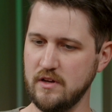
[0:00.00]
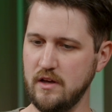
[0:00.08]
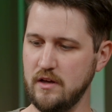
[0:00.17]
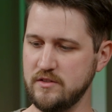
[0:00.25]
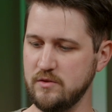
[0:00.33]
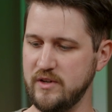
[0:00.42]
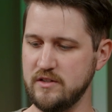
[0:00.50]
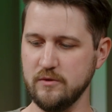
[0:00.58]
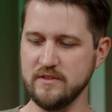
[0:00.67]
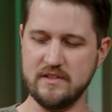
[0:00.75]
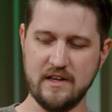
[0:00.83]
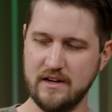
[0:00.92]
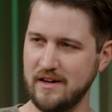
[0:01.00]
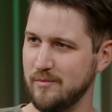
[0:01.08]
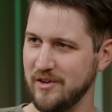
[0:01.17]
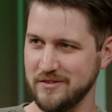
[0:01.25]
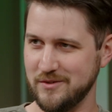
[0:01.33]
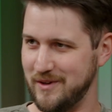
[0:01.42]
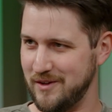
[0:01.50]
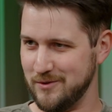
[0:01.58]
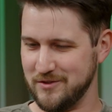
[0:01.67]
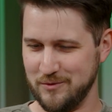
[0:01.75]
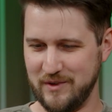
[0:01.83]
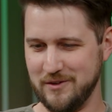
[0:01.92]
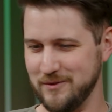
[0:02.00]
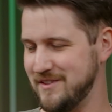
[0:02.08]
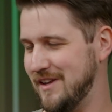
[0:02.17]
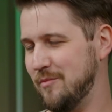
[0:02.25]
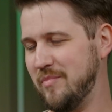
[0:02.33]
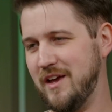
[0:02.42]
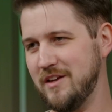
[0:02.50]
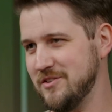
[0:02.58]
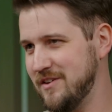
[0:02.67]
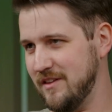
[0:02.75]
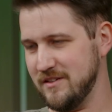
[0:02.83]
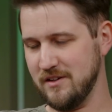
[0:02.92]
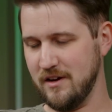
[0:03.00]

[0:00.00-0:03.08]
So we don't send an email to a user. We don't send a page to the SOC.